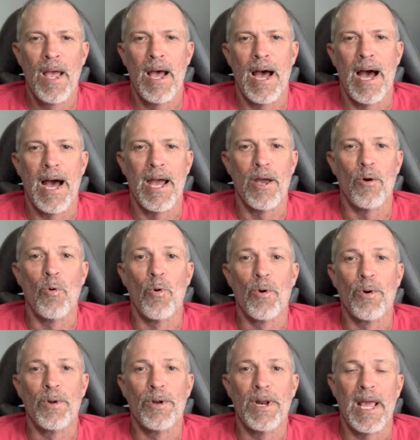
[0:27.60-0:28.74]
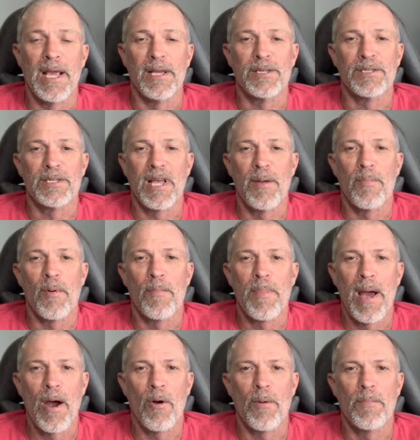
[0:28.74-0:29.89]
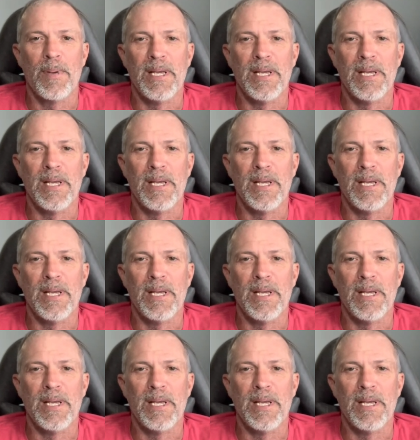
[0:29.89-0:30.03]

I ordered a Cyberpower